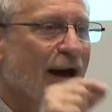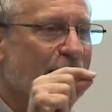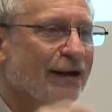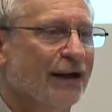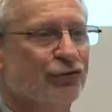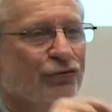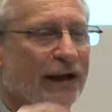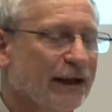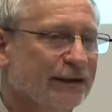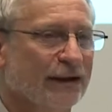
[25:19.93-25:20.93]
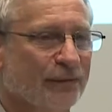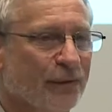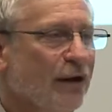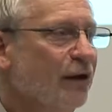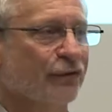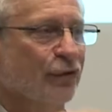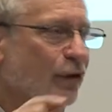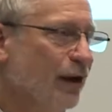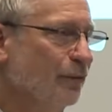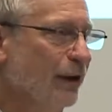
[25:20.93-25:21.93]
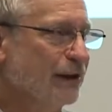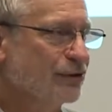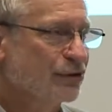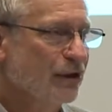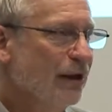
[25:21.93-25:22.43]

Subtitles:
a natural outcome of crime rates,